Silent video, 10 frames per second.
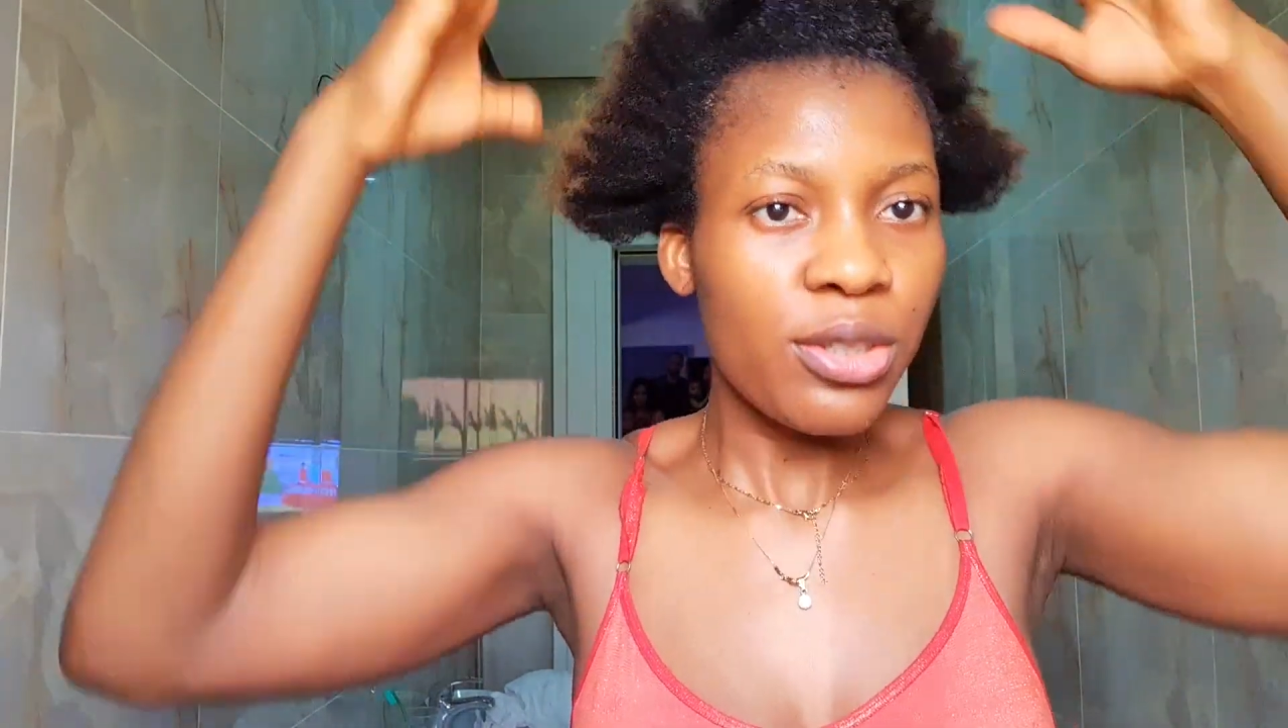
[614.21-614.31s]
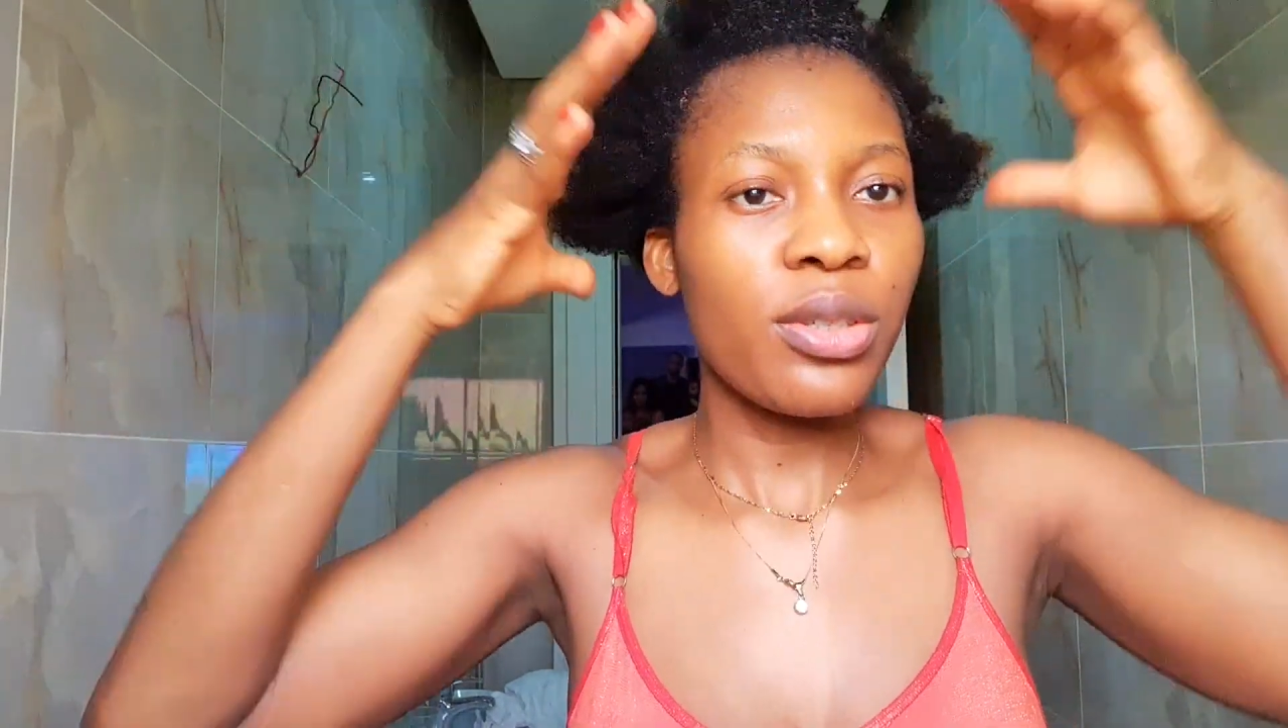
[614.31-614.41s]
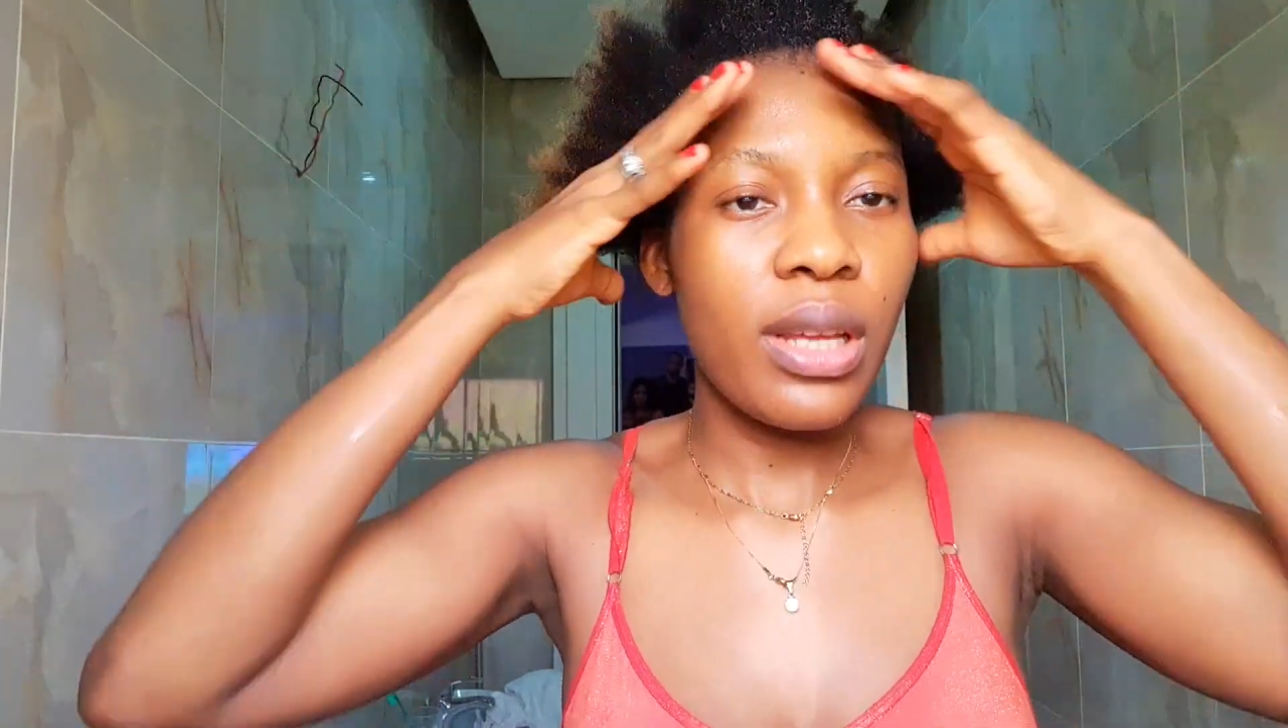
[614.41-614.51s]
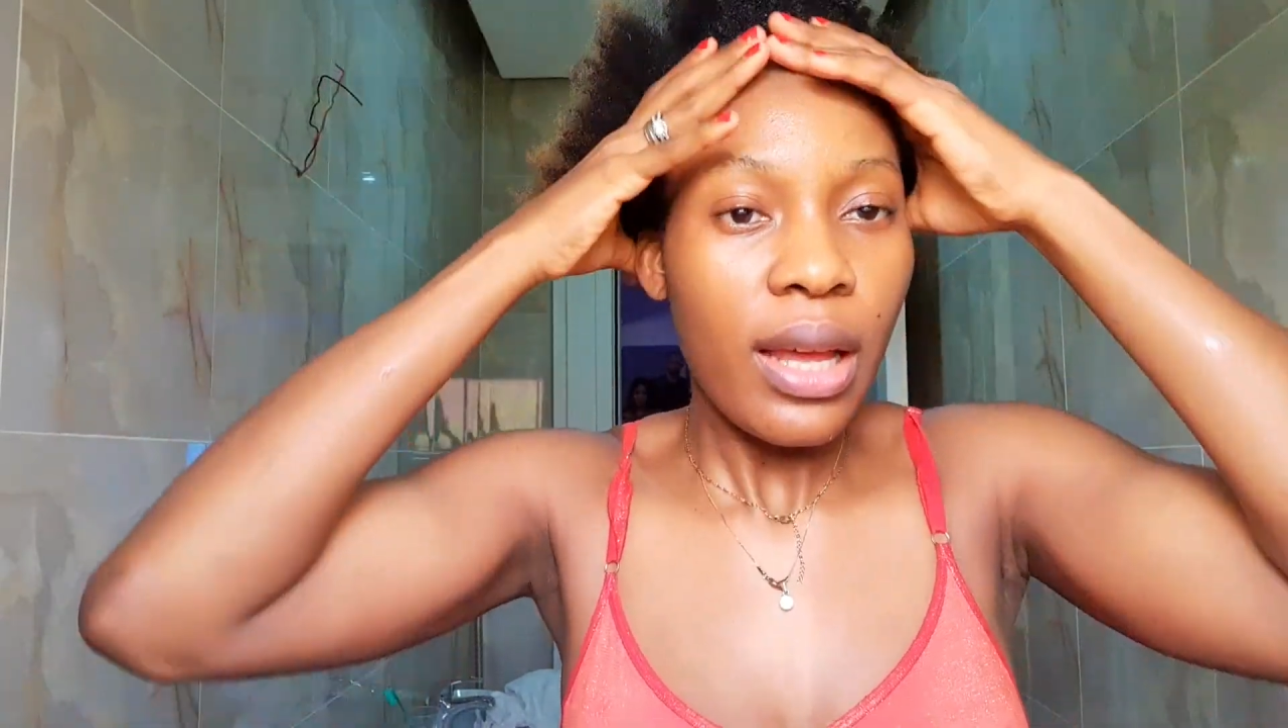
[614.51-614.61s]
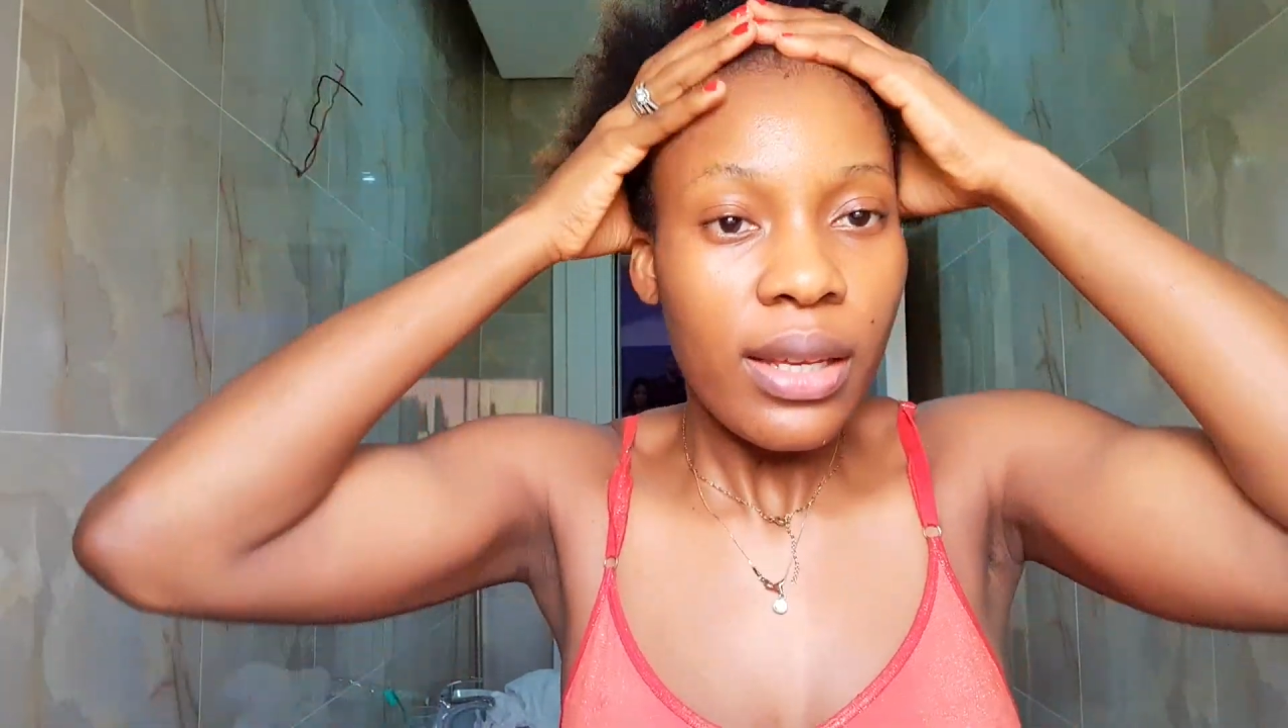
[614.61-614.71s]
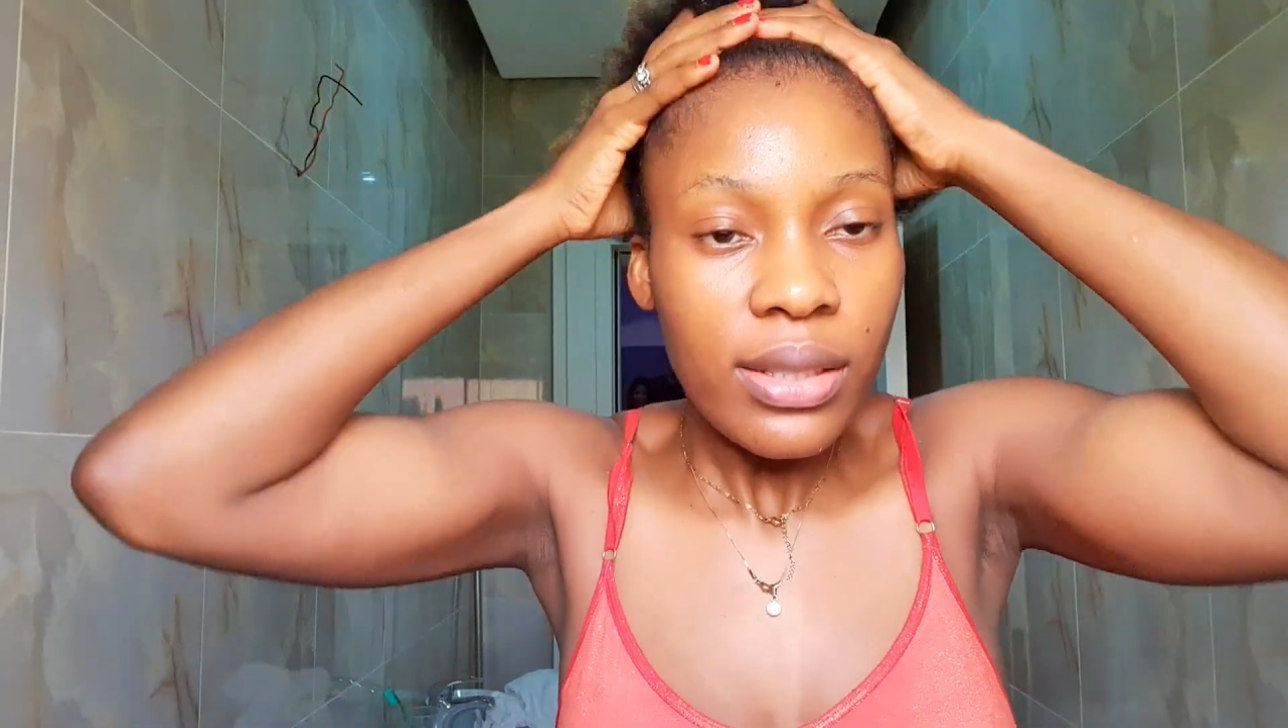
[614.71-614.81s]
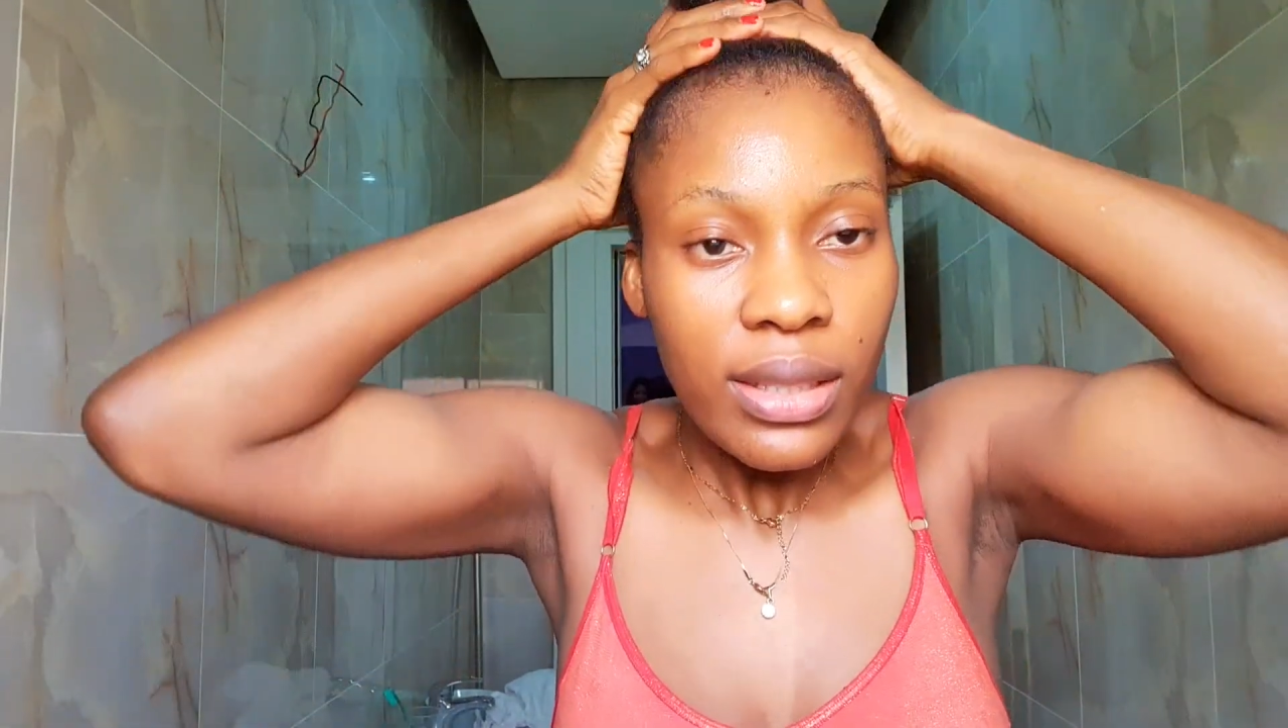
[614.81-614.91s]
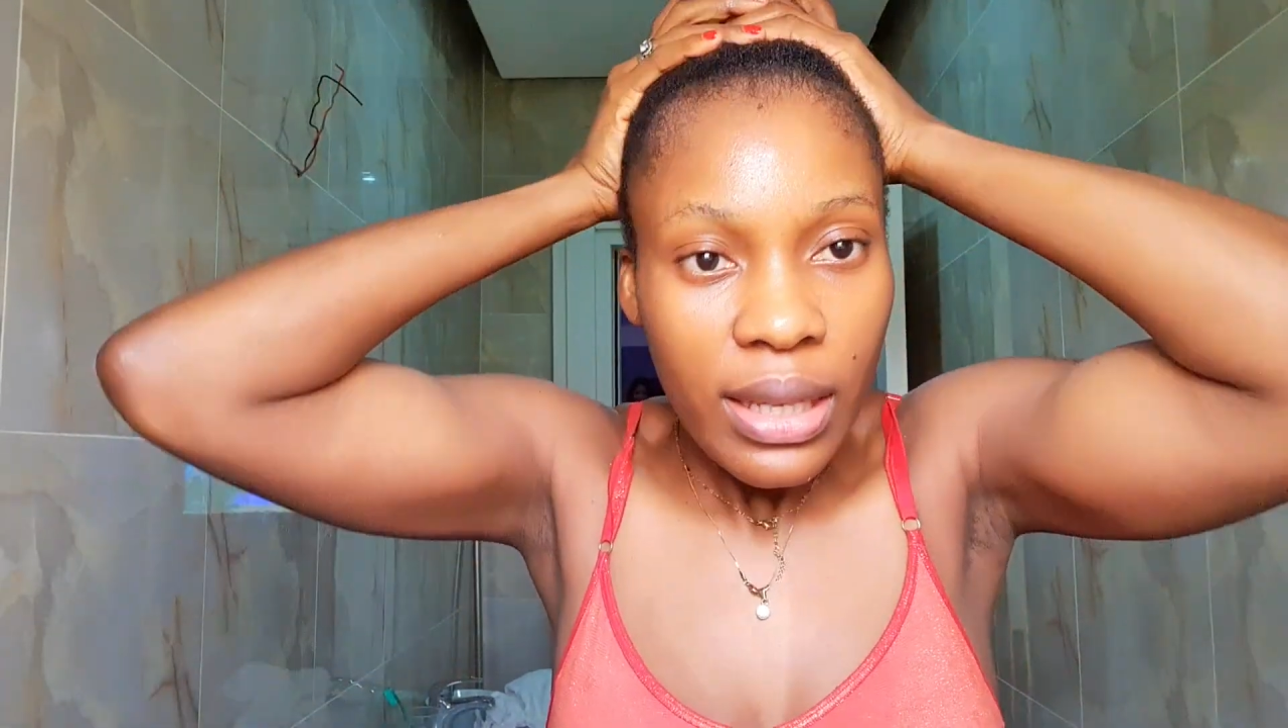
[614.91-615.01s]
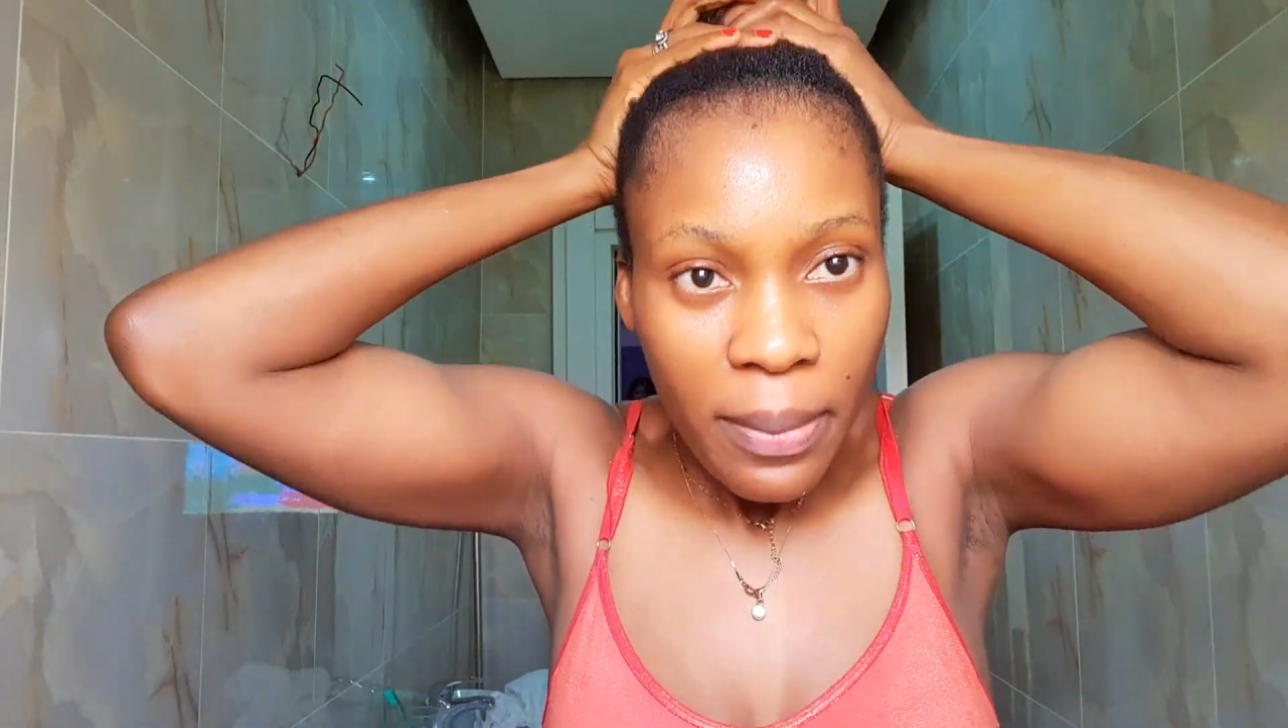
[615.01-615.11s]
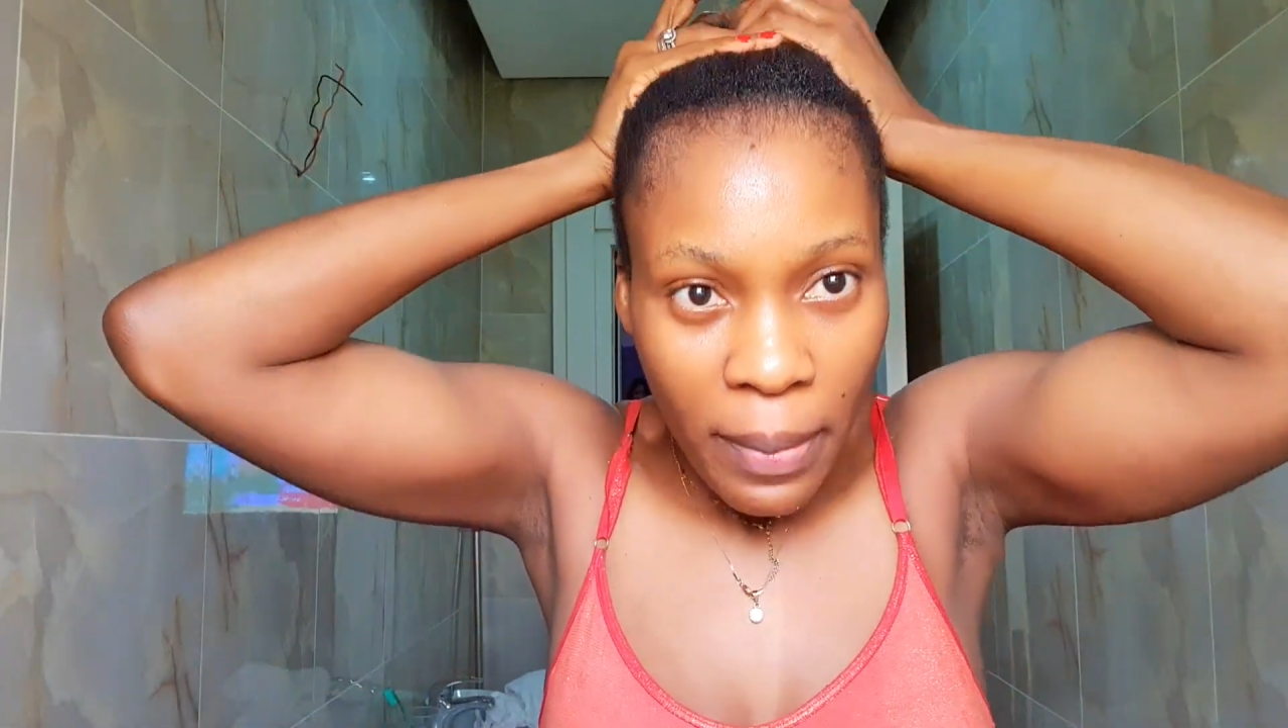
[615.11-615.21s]
guys
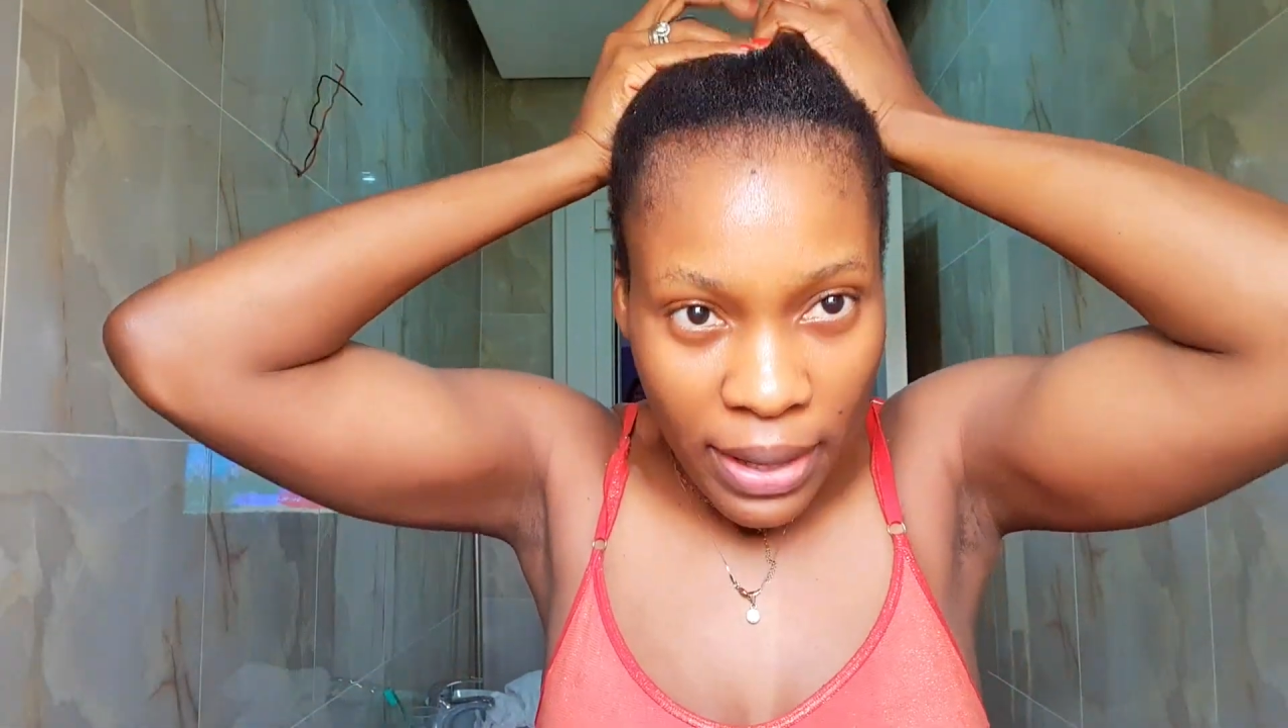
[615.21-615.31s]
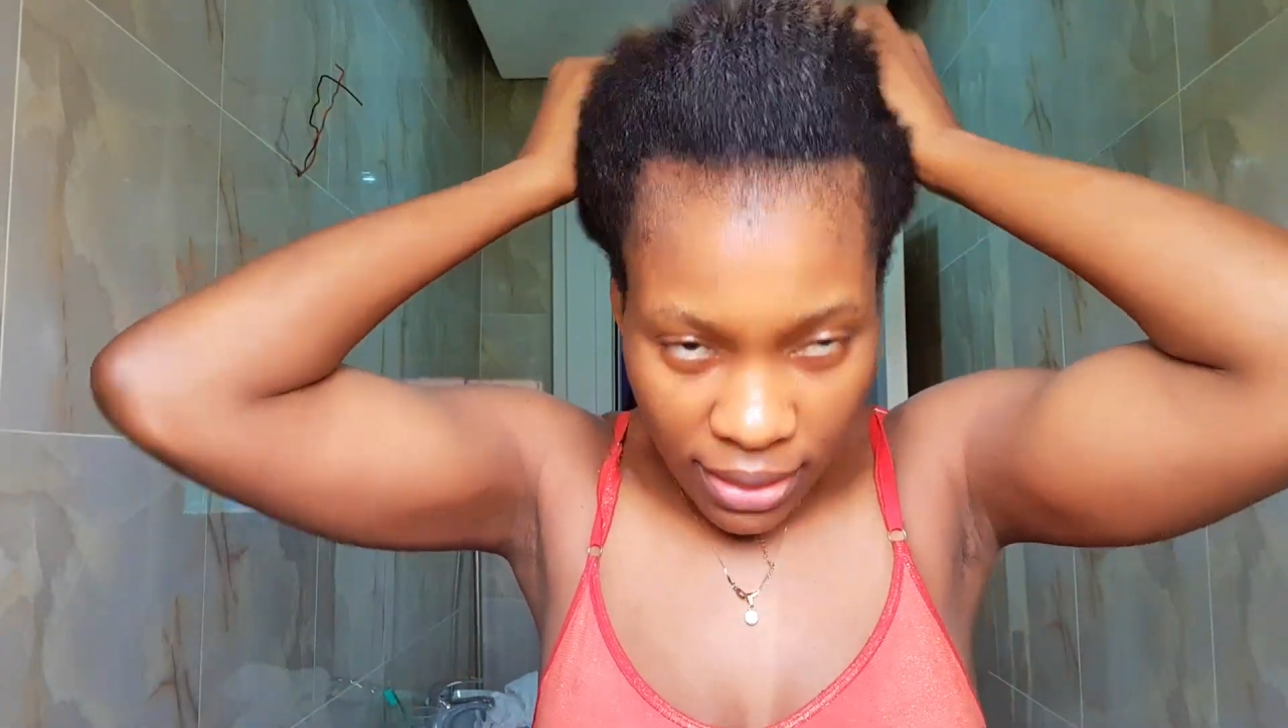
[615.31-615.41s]
in my